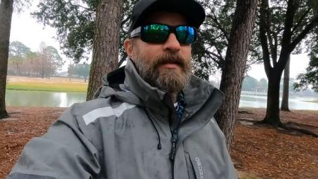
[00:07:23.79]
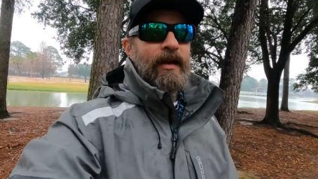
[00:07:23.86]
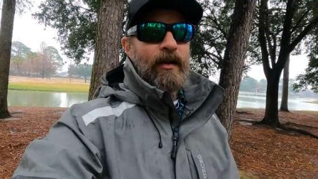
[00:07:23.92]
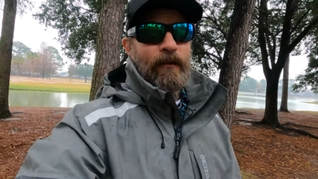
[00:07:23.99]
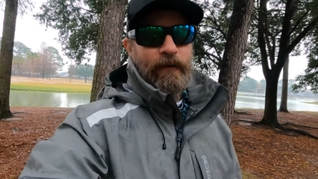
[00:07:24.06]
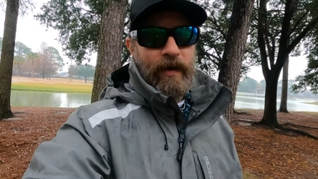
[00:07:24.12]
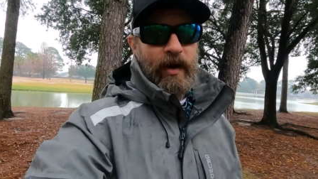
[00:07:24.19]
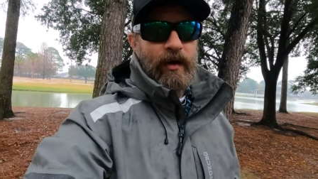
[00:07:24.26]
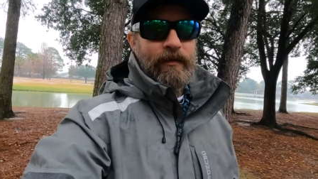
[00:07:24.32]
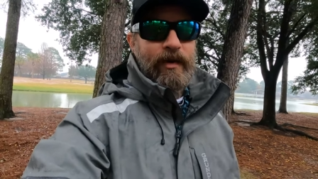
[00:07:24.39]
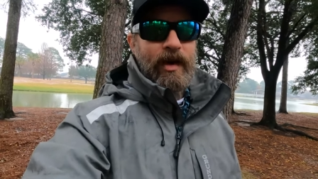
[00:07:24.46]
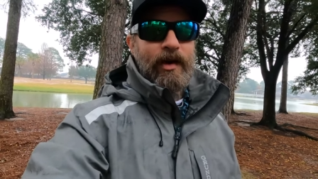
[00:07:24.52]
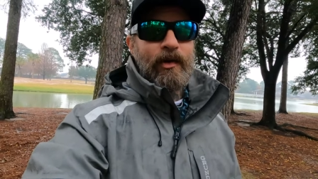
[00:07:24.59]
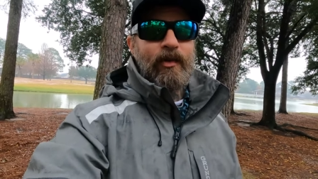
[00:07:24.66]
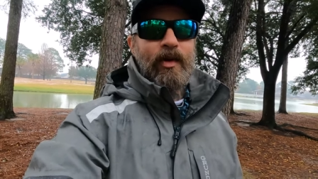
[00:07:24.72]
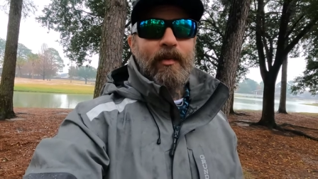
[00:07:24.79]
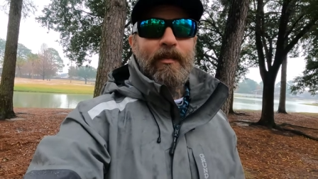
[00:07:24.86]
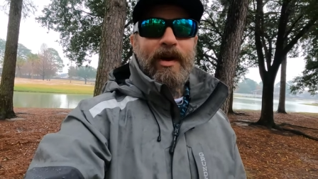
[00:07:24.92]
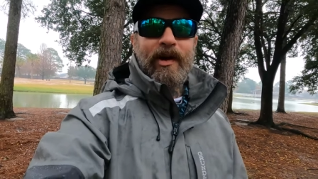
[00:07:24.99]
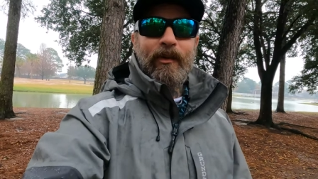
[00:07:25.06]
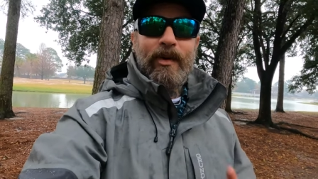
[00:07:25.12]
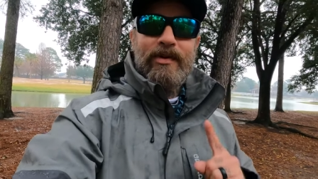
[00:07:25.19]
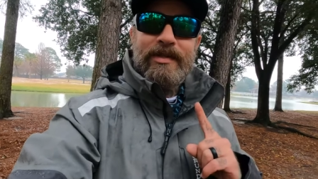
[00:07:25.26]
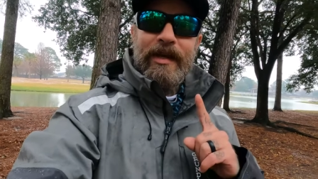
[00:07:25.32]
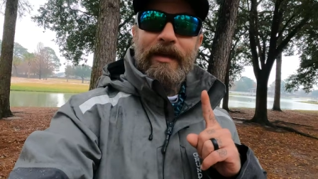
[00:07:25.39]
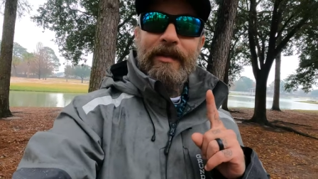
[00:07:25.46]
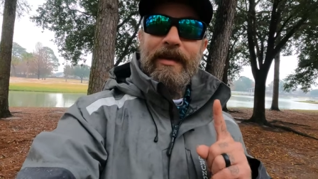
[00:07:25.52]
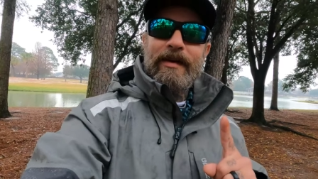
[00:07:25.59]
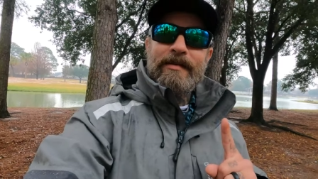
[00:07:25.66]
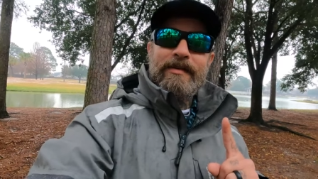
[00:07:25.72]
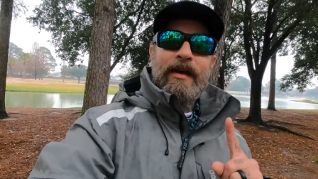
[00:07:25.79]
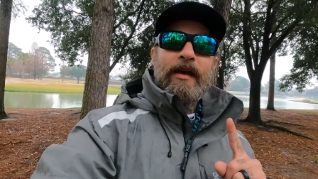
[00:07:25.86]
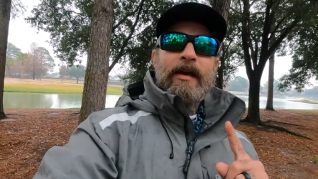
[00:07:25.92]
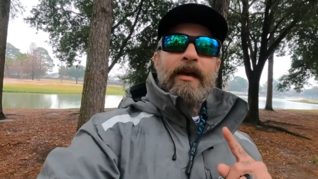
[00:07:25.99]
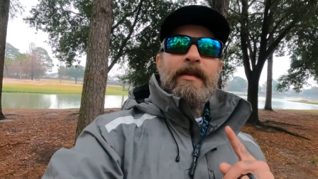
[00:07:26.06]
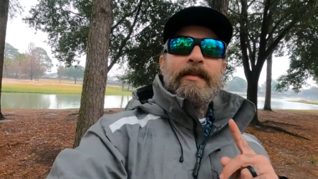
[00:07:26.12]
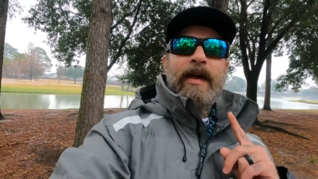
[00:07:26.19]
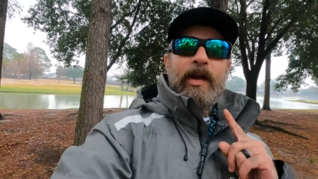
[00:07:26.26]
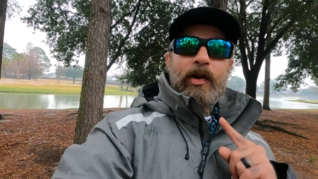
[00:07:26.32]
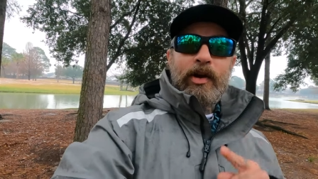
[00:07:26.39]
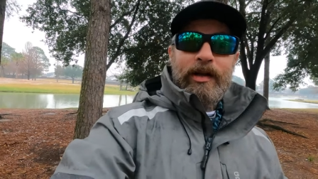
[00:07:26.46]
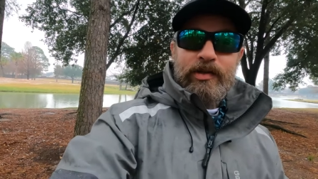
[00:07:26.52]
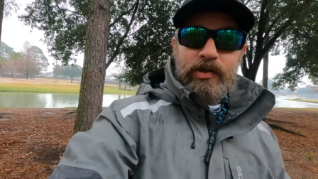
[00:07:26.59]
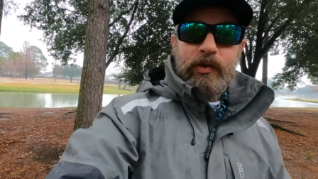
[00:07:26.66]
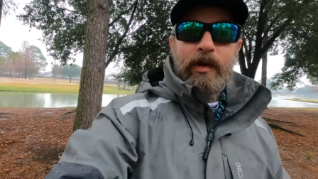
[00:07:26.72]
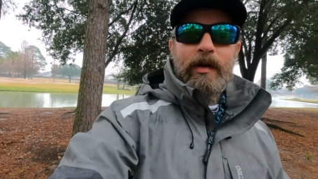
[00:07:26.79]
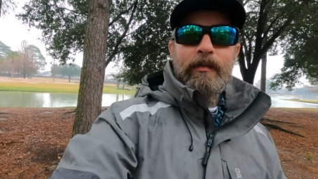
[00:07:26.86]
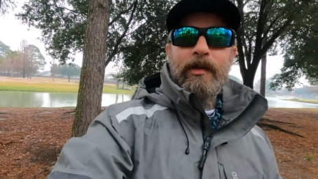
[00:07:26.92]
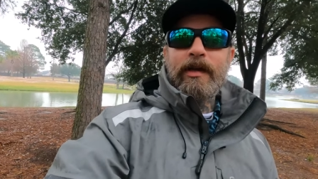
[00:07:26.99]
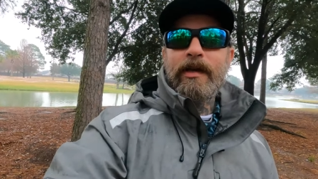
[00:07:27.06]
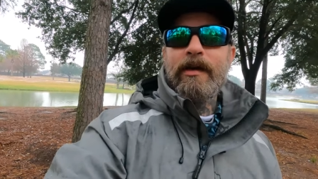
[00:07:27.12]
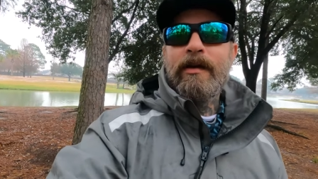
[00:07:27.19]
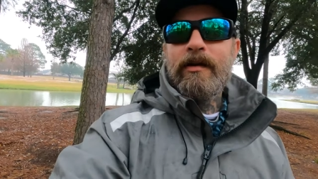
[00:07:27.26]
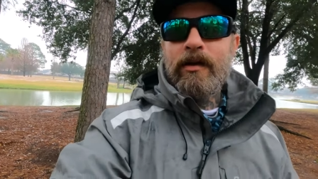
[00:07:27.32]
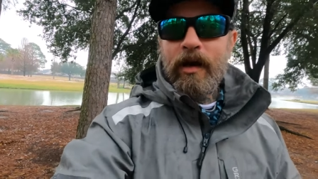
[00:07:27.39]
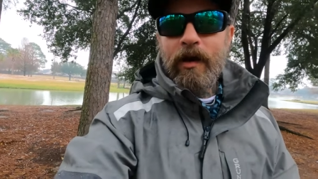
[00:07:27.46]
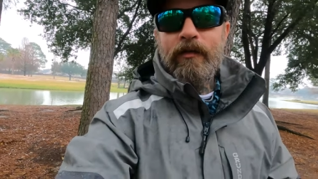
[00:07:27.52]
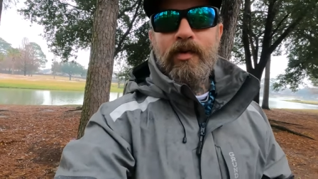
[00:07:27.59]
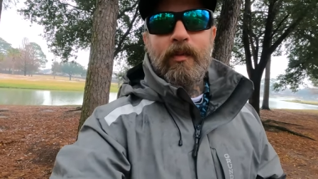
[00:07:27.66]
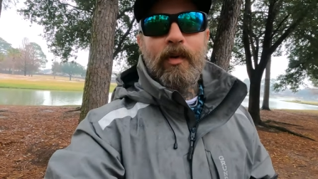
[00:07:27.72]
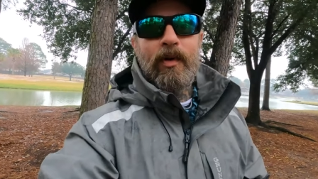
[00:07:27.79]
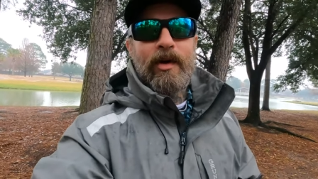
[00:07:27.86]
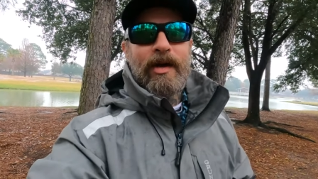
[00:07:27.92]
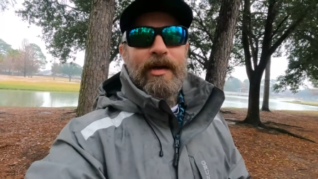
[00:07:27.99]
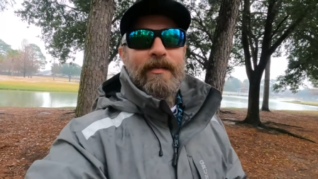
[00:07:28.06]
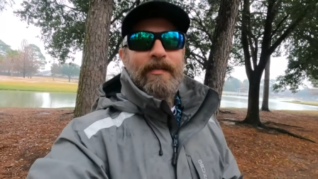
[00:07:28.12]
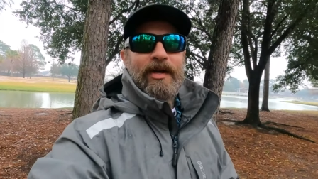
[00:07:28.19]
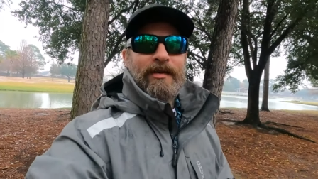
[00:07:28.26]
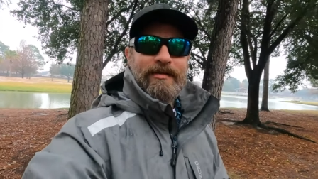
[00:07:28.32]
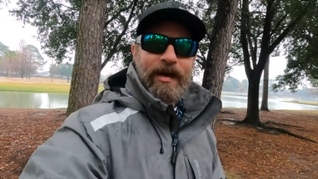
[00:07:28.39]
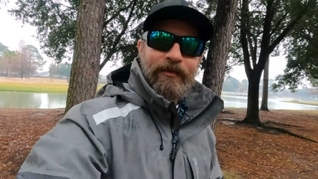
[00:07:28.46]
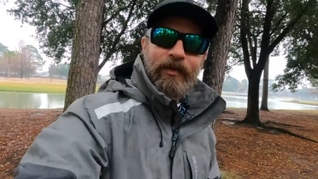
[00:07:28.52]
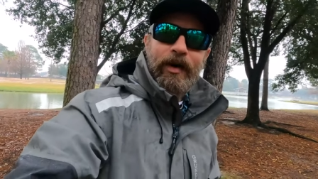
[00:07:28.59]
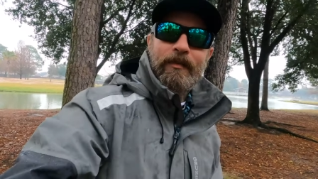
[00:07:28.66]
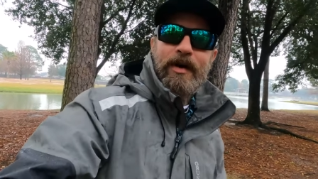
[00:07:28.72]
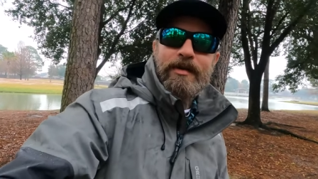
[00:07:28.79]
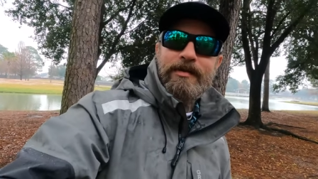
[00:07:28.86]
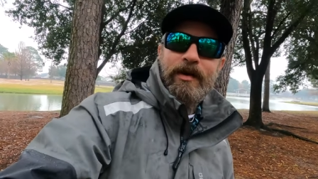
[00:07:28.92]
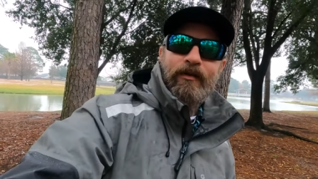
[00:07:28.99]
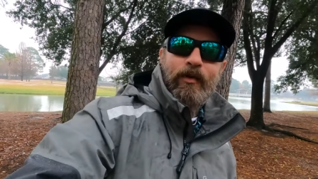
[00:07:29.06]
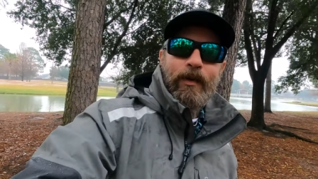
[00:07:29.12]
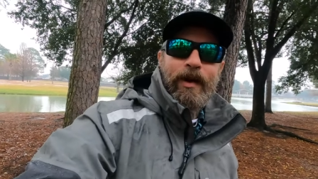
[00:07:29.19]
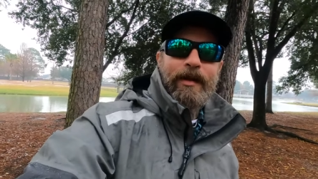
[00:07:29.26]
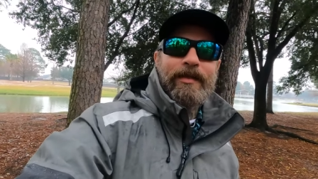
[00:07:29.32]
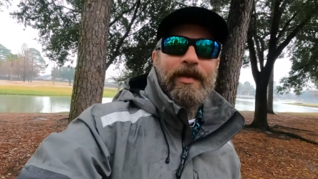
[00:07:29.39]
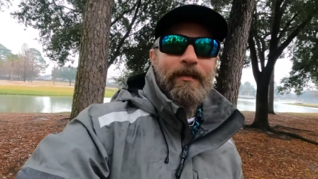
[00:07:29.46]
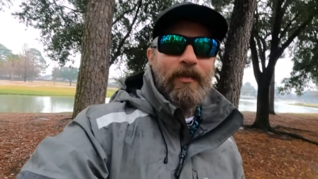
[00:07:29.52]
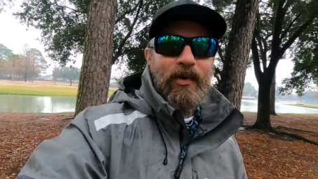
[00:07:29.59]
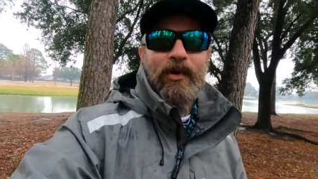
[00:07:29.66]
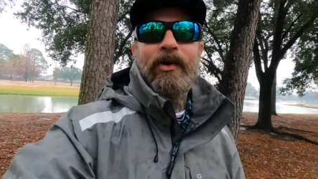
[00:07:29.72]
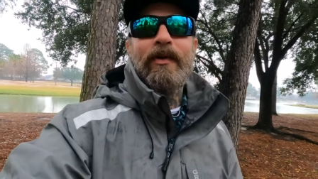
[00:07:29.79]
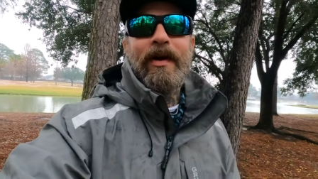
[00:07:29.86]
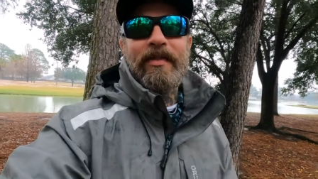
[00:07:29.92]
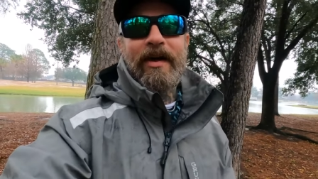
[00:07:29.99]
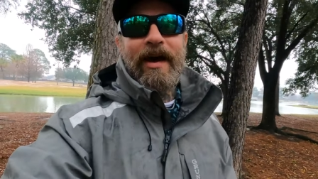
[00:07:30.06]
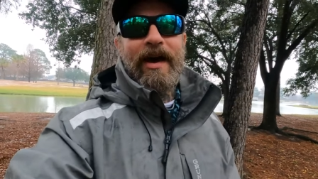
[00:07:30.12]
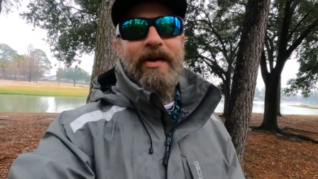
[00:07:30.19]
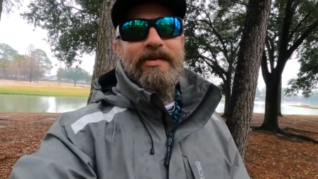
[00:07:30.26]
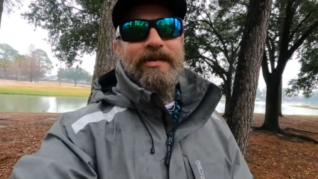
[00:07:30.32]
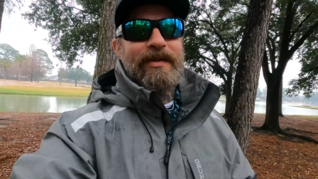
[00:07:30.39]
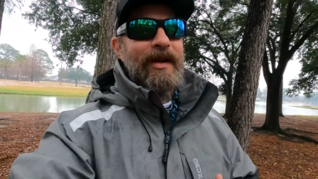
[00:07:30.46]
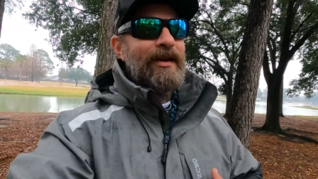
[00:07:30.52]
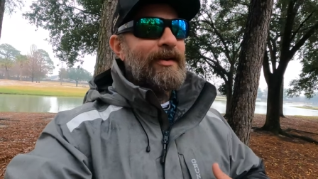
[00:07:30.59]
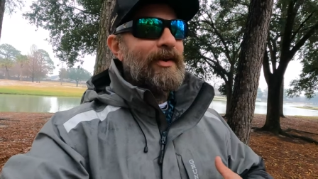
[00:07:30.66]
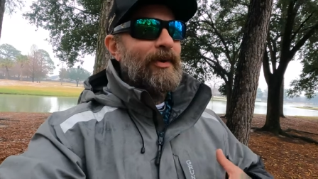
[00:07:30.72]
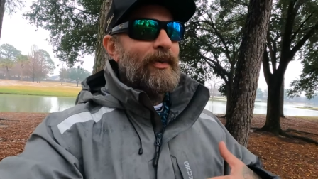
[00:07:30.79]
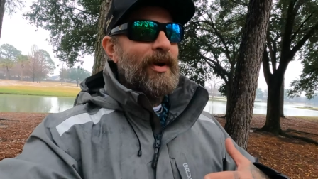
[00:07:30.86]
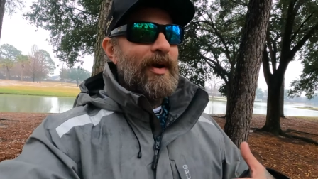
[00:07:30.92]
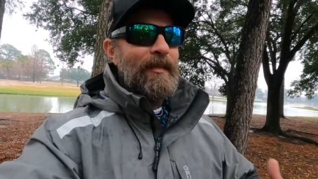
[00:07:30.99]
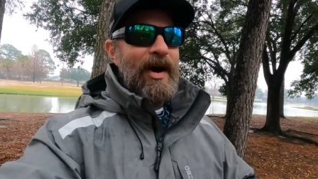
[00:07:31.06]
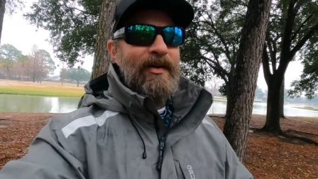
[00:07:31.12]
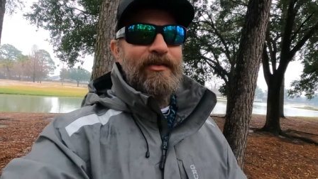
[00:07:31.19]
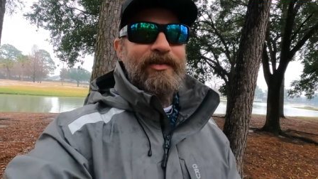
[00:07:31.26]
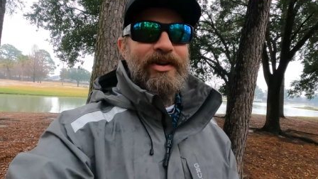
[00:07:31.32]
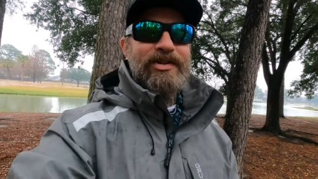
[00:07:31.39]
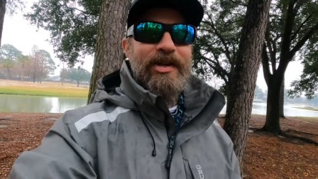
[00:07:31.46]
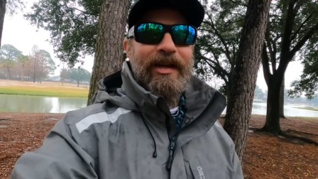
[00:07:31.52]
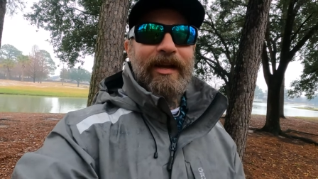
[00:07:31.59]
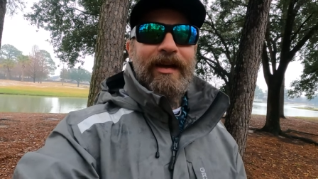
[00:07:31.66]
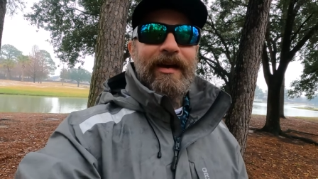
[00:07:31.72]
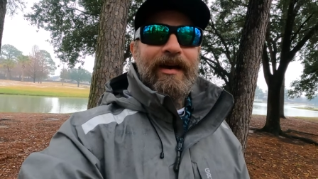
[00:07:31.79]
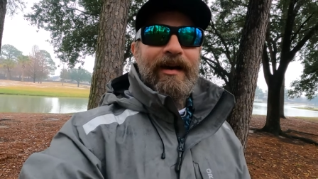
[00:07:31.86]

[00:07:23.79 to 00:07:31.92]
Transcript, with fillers: They are very, very warm, but I will say this, they are extremely comfortable because I find myself wearing them more around the house than I do when I'm out fishing.